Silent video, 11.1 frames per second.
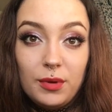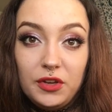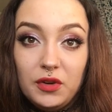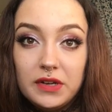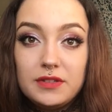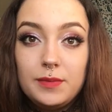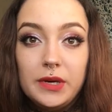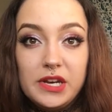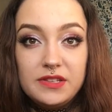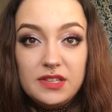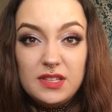and you're
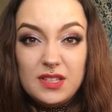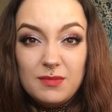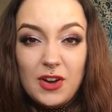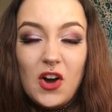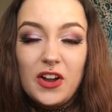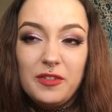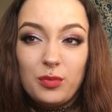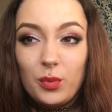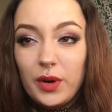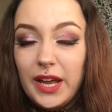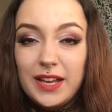experiencing some kind of
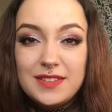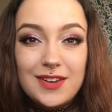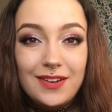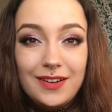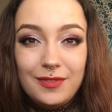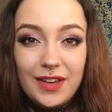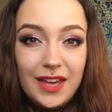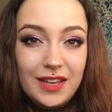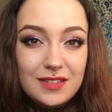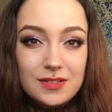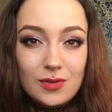weird side
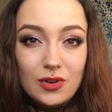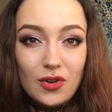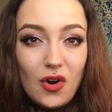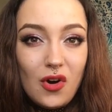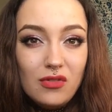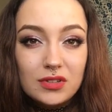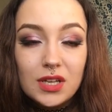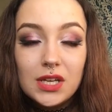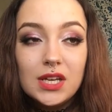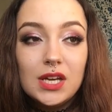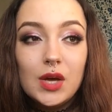effects or not,
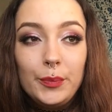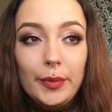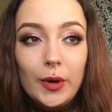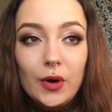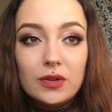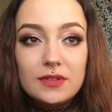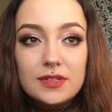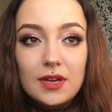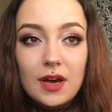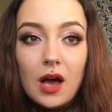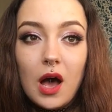but
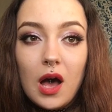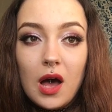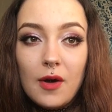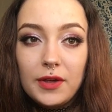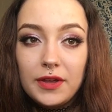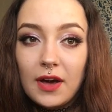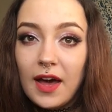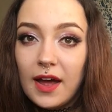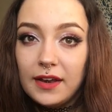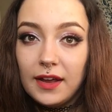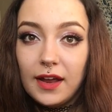I
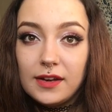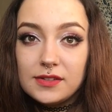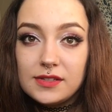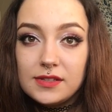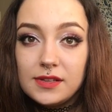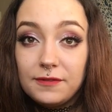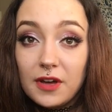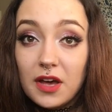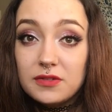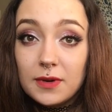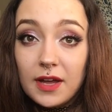had it, the
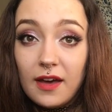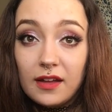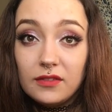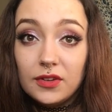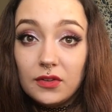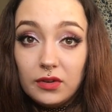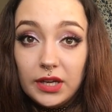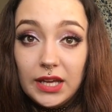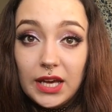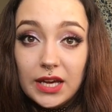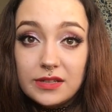first one I had for 3
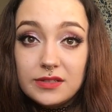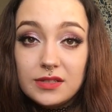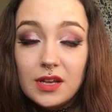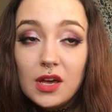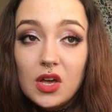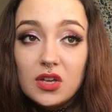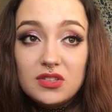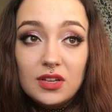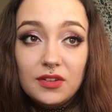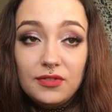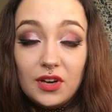years, so
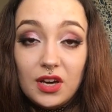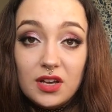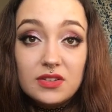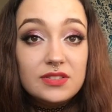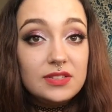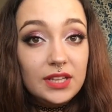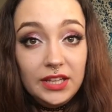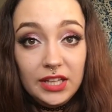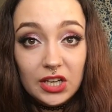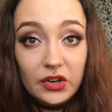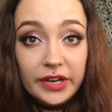the first 1.5
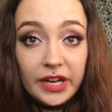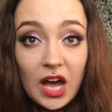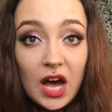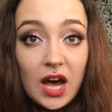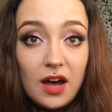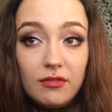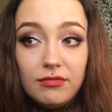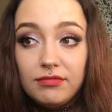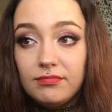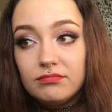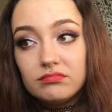years
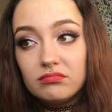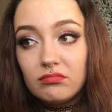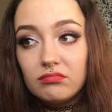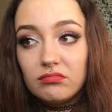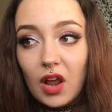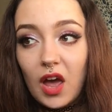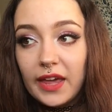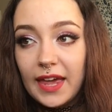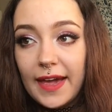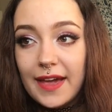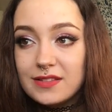I
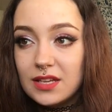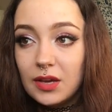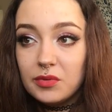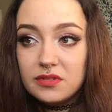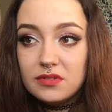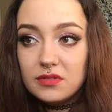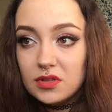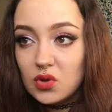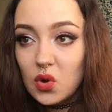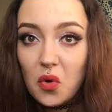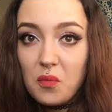guess it was
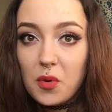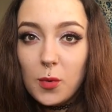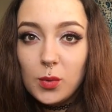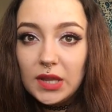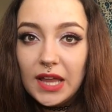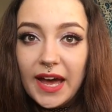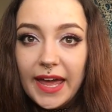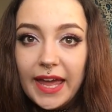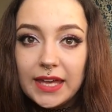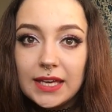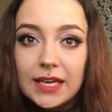normal.
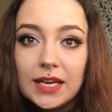Like